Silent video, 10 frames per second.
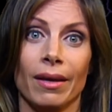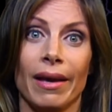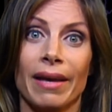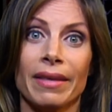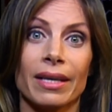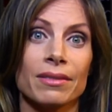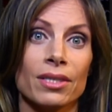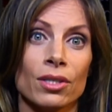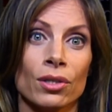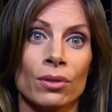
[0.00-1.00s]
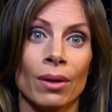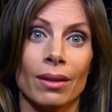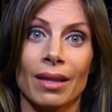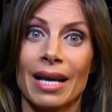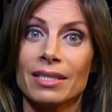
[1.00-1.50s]
And they continue
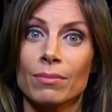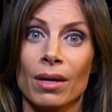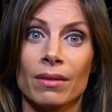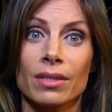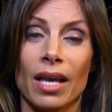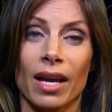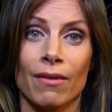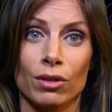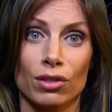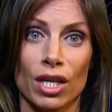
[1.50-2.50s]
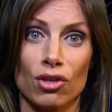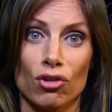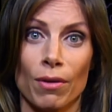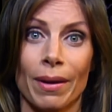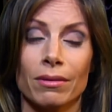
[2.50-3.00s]
last month's
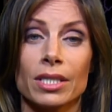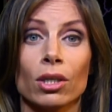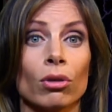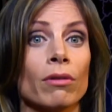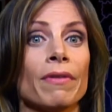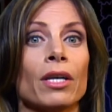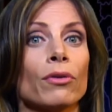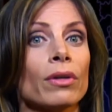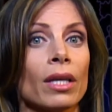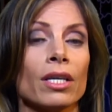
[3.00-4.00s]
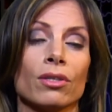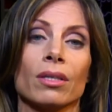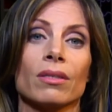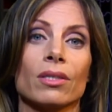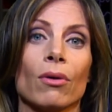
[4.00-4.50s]
conversation about dealer-vendor
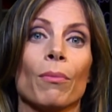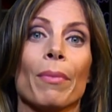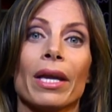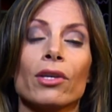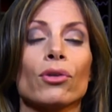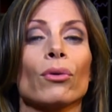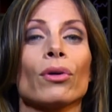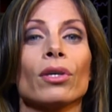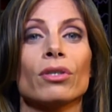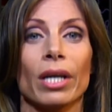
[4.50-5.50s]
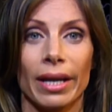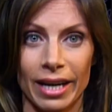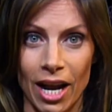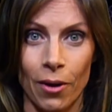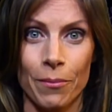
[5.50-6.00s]
relations, so make sure you check it
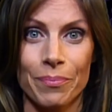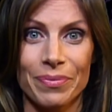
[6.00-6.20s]
out.